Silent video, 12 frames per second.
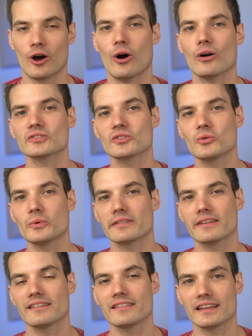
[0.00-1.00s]
Also
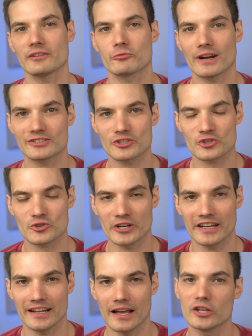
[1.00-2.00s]
within the
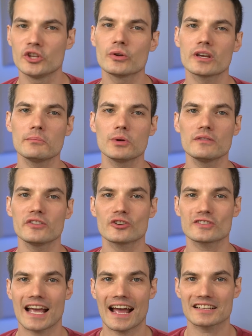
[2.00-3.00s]
registry, you can move your
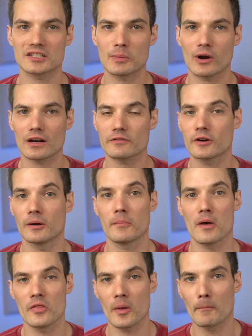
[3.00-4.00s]
taskbar
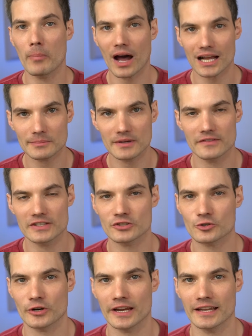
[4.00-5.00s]
from the bottom of the
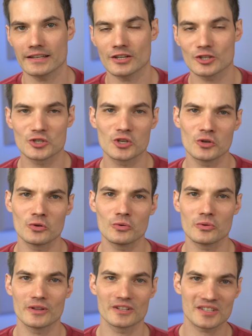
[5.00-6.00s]
screen to
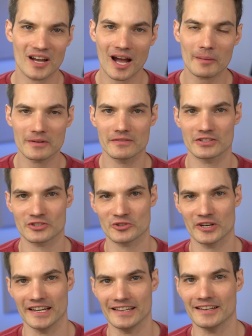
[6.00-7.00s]
the top of the
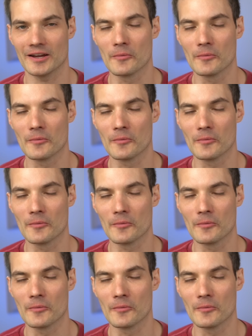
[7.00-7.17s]
screen.